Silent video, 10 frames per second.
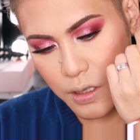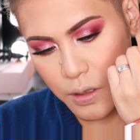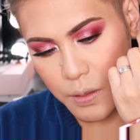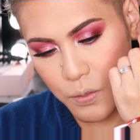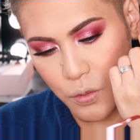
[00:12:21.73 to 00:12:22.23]

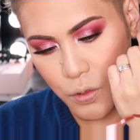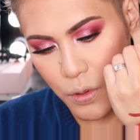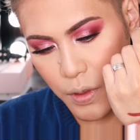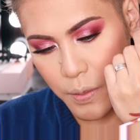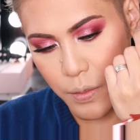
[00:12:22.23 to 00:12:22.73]
looks
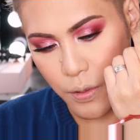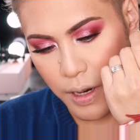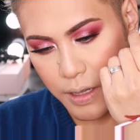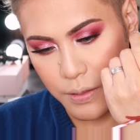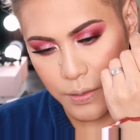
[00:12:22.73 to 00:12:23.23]
more on the
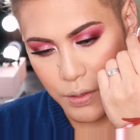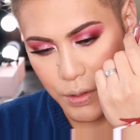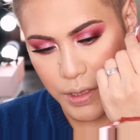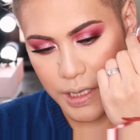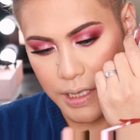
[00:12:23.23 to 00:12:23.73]
brown
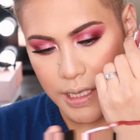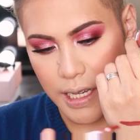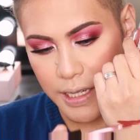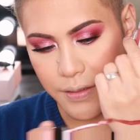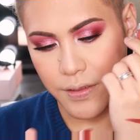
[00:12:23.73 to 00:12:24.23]
sort of
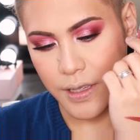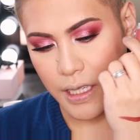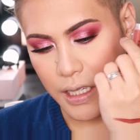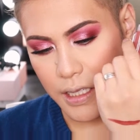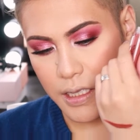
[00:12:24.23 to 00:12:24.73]
side of
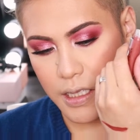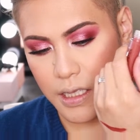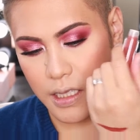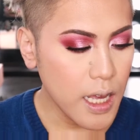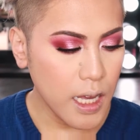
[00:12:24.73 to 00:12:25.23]
things.